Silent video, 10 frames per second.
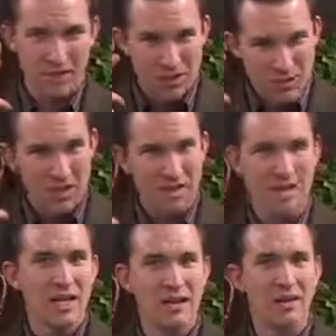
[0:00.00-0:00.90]
You're going to
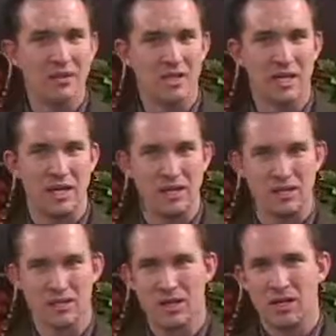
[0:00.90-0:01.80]
think those
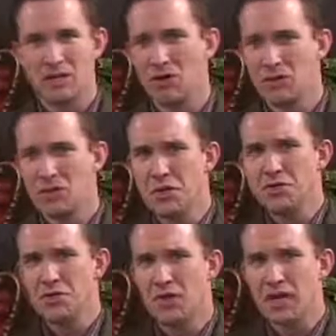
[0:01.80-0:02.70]
things. Don't
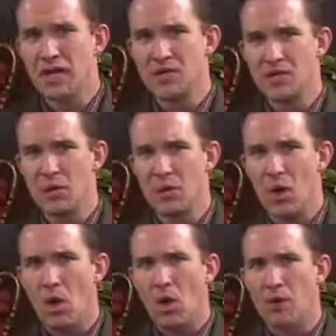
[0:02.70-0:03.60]
choose friends who
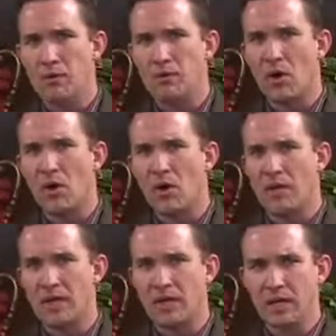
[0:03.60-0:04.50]
are
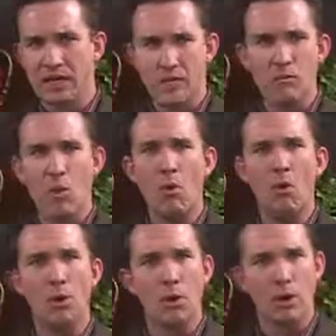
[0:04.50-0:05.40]
involved in
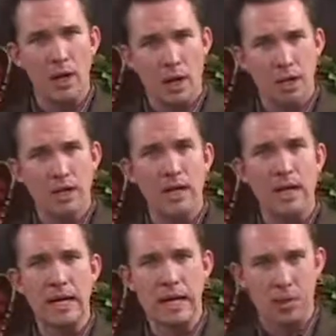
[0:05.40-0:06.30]
immoral or
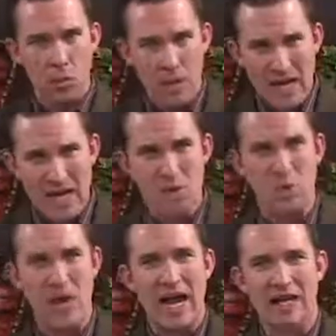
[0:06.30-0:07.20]
ungodly or wicked
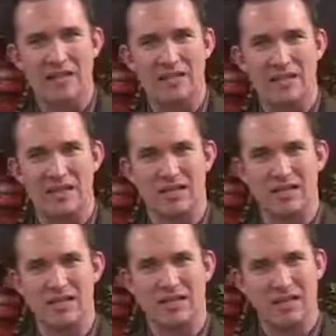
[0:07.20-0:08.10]

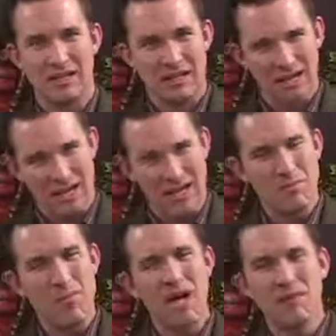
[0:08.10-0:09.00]
practices. They
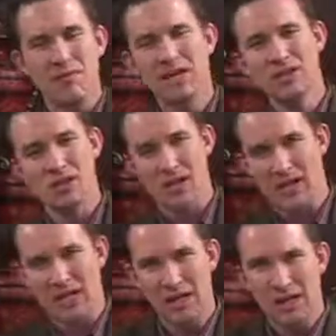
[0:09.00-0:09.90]
may
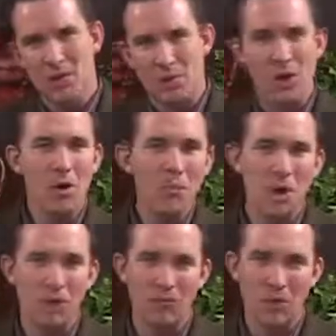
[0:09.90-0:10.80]
eventually rub
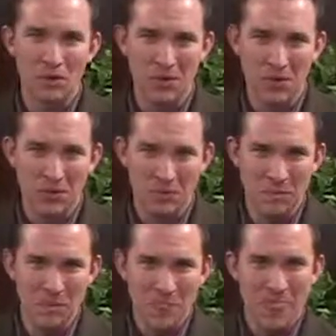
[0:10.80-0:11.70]
off on you.
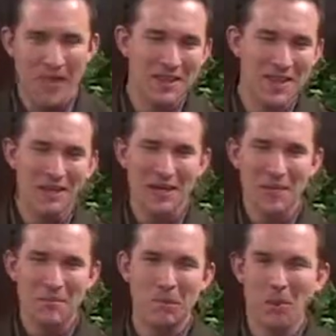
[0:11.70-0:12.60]
And then a
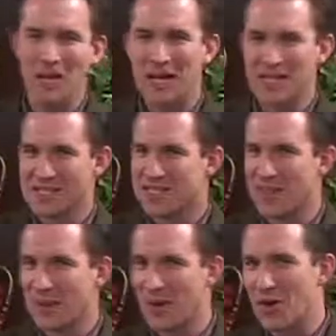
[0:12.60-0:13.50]
very important lesson
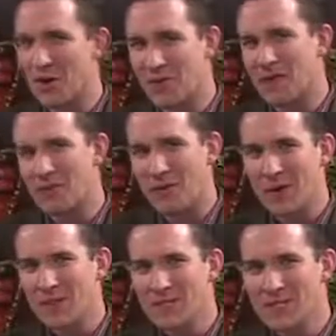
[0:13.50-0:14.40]
that we learn about
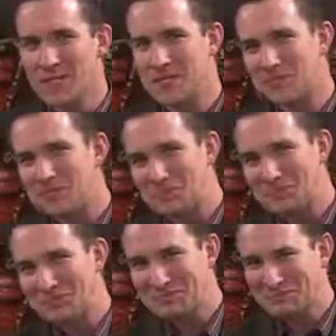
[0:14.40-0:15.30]
friends
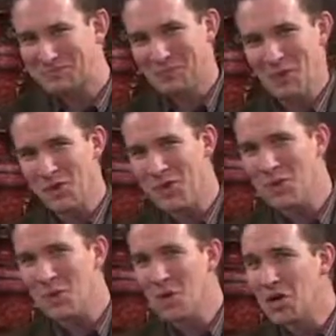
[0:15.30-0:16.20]
from
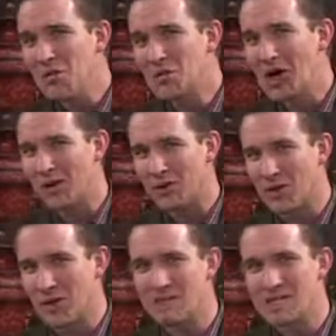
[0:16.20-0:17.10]
the book of
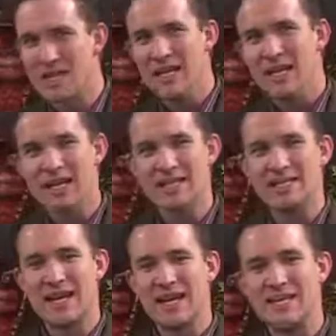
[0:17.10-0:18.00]
Proverbs is
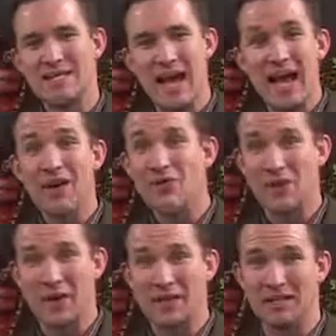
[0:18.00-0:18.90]
that to have
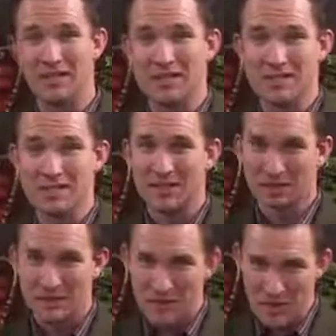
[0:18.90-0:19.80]
friends,
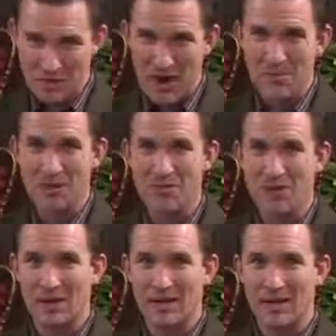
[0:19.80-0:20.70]
you've got to be
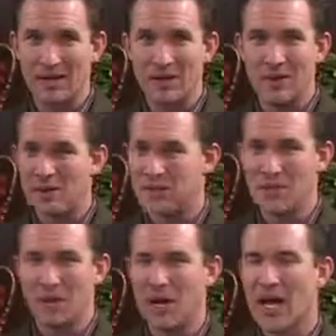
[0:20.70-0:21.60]
friendly.
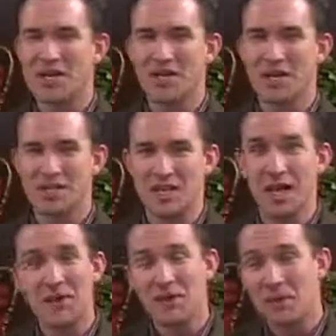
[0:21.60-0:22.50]
Reciprocation is a
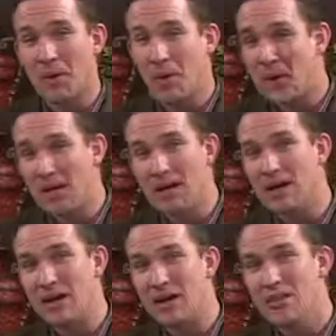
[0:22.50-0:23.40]
definite part
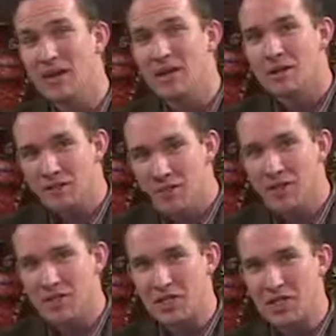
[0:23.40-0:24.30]
of
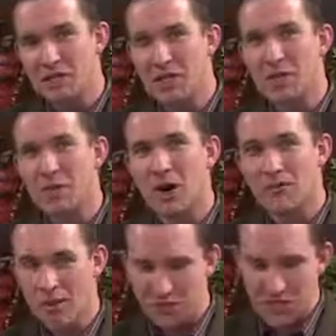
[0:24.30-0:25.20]
friendship. Look at
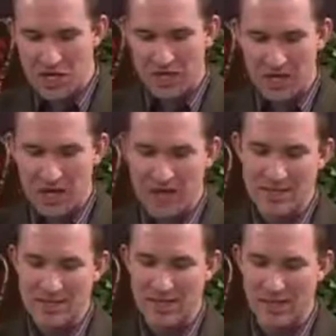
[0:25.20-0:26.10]
Proverbs chapter
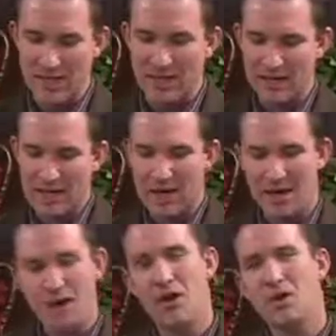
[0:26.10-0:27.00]
18
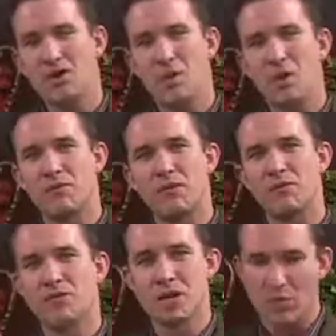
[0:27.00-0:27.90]
and notice what
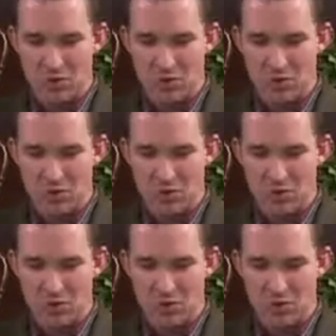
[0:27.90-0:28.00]
verse number